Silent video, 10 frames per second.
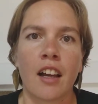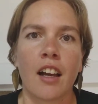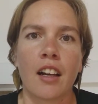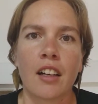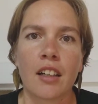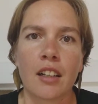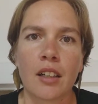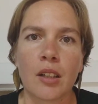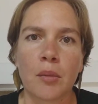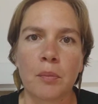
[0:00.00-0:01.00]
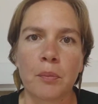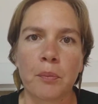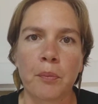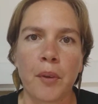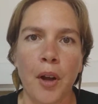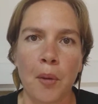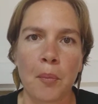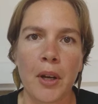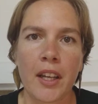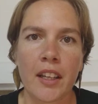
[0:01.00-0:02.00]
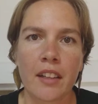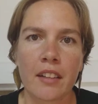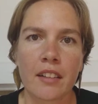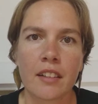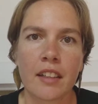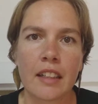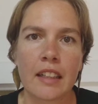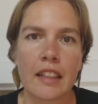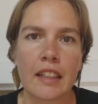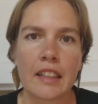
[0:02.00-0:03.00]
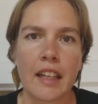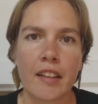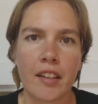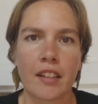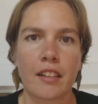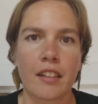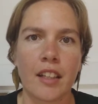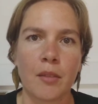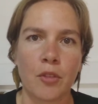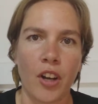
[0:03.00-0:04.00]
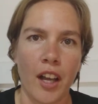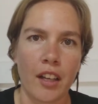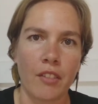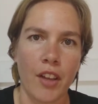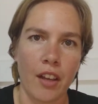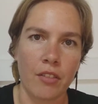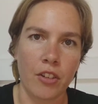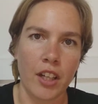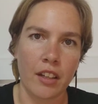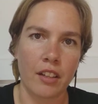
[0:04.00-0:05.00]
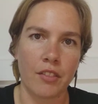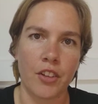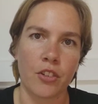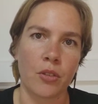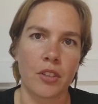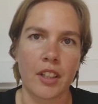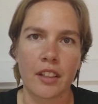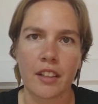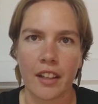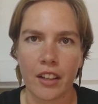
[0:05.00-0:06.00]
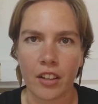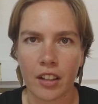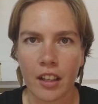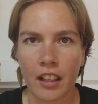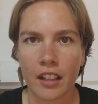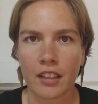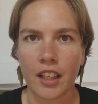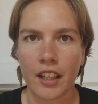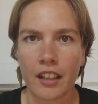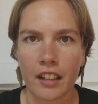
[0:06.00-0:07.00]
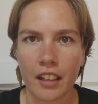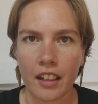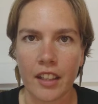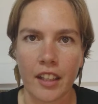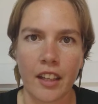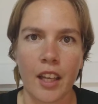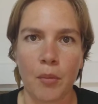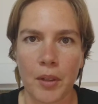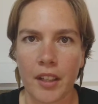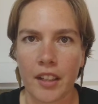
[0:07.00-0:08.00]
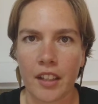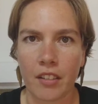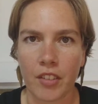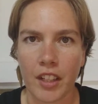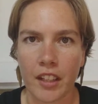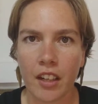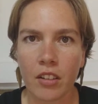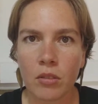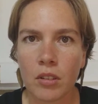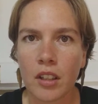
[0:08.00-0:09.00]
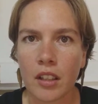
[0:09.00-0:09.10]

our brain doesn't keep track of every individual detail like a camera taking a video.